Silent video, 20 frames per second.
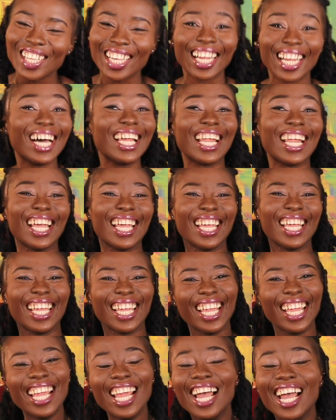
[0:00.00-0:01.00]

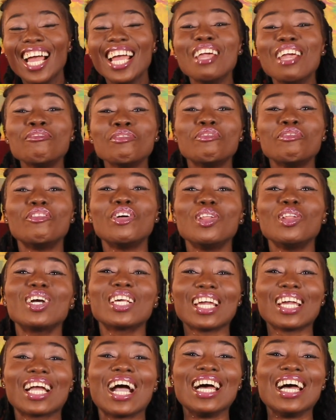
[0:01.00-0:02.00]
Ghana, if you follow
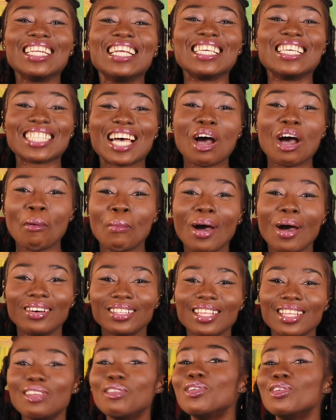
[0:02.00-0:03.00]
the Ghanaians our
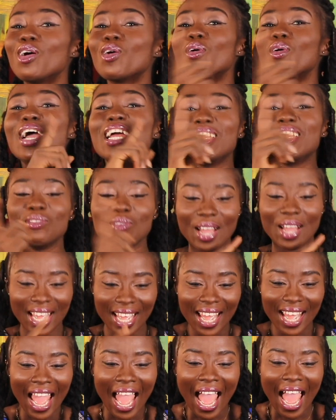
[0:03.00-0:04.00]
mountain, you don't go anywhere.
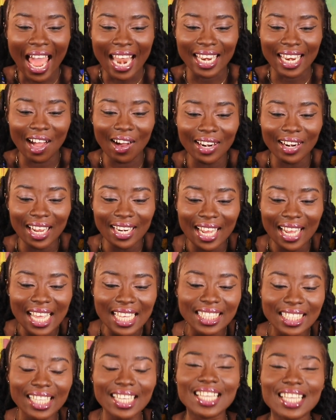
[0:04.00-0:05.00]
Now the
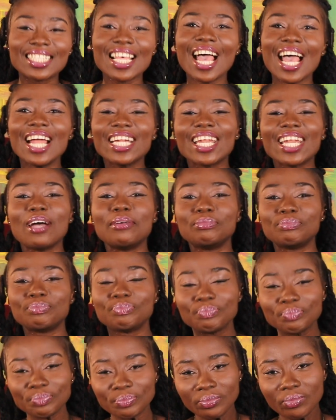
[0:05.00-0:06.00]
next thing is
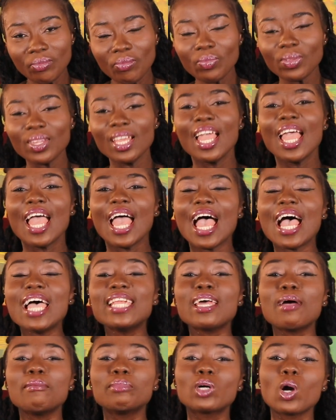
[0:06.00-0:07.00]
Edem.
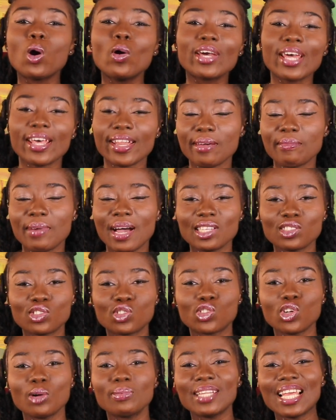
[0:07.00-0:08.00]
Edem, Go Get Him, has
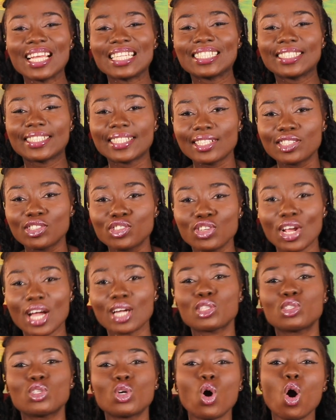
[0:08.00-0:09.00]
dropped a diss
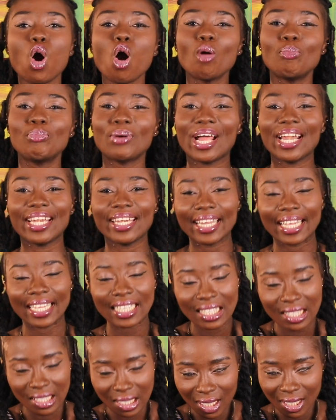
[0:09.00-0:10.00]
track to all
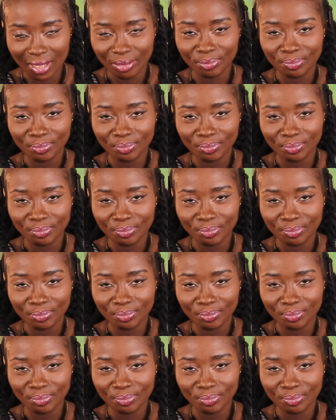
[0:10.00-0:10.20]
pundits,